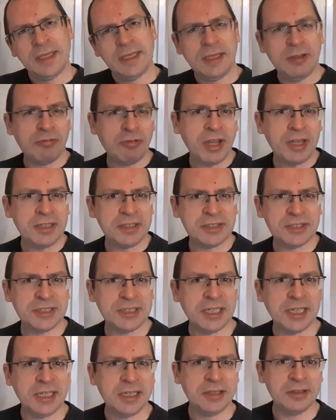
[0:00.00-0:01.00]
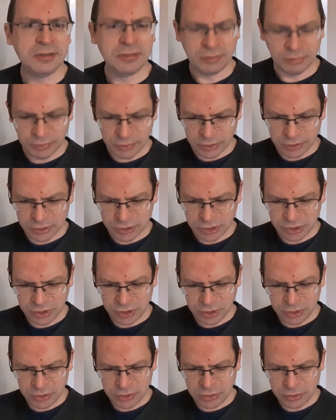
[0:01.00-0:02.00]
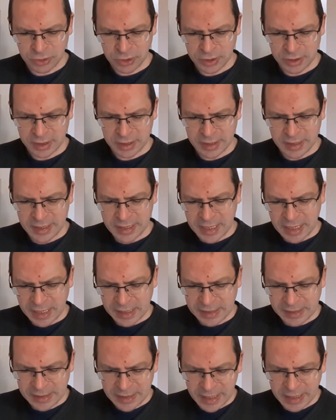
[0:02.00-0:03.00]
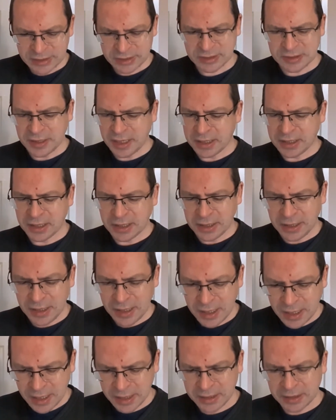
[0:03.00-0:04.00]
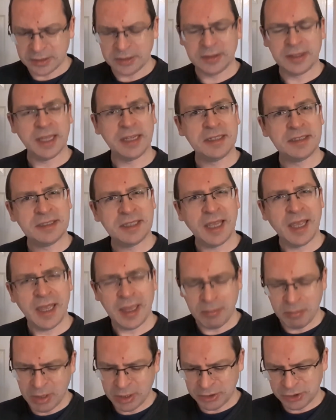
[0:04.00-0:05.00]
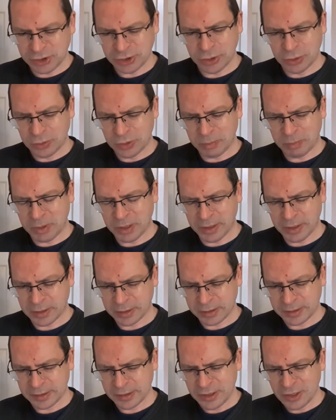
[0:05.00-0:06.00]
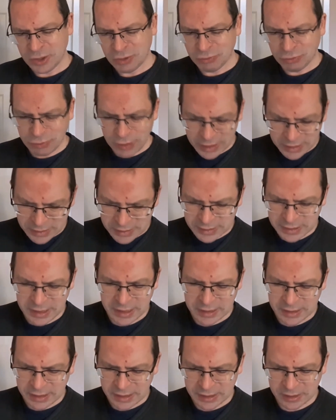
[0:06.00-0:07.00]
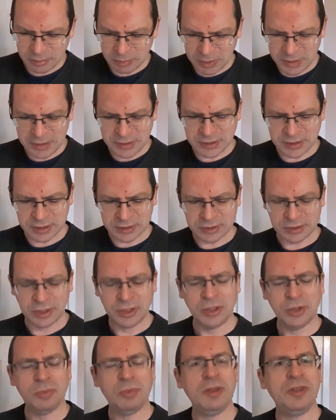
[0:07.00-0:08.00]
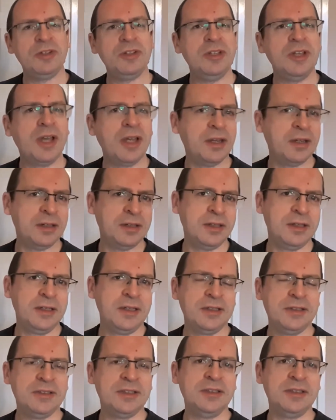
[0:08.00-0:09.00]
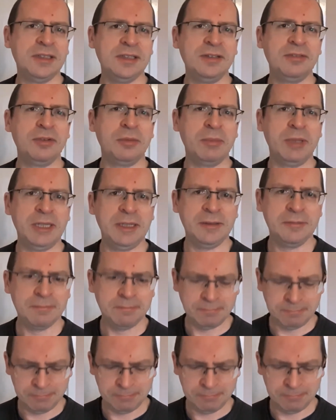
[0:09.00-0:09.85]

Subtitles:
He writes in verse 2, lest like a lion they tear my soul apart, rending it in pieces, with none to deliver me.